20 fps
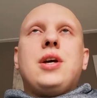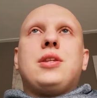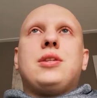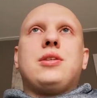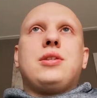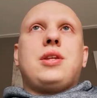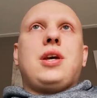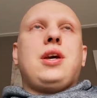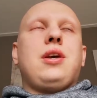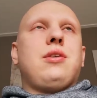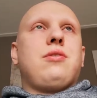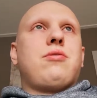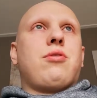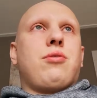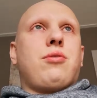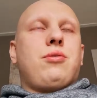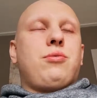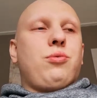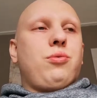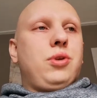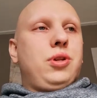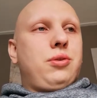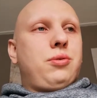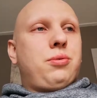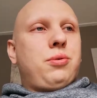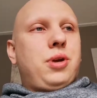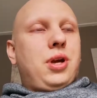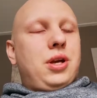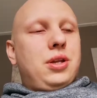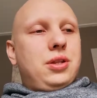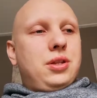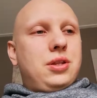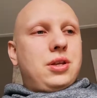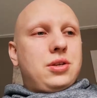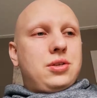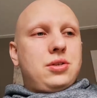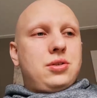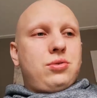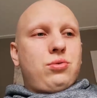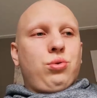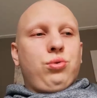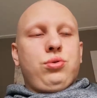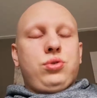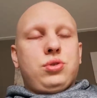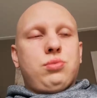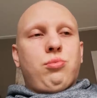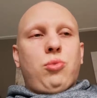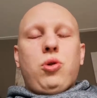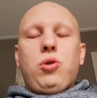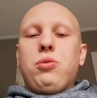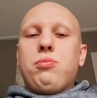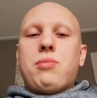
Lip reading: The nature will create these two small